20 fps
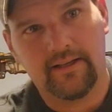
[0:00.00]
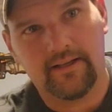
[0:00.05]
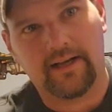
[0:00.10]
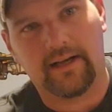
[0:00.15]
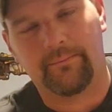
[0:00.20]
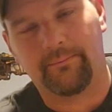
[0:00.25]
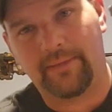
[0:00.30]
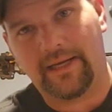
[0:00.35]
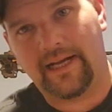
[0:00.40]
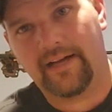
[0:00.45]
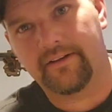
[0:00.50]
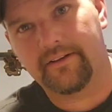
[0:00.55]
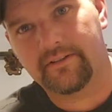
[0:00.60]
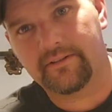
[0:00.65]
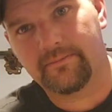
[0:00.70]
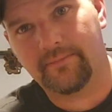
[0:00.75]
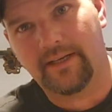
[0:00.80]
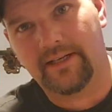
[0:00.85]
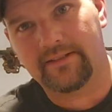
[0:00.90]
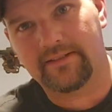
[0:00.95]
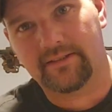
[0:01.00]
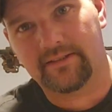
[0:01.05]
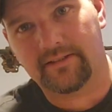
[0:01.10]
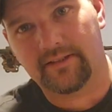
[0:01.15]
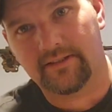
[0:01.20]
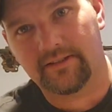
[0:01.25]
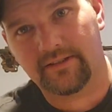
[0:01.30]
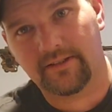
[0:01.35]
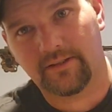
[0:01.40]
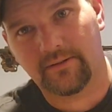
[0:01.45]
about as much as
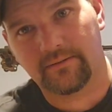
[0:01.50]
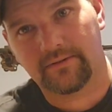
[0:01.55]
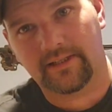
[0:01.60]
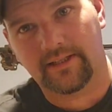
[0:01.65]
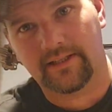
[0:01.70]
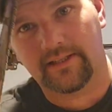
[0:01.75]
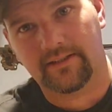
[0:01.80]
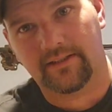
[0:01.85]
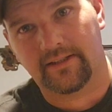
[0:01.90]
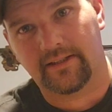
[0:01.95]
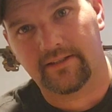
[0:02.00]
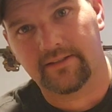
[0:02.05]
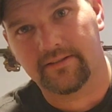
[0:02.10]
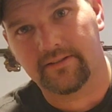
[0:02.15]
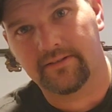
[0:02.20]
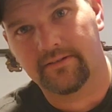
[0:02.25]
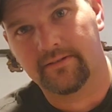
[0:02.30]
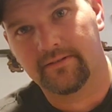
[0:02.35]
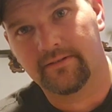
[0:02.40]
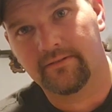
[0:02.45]
this whole thing does.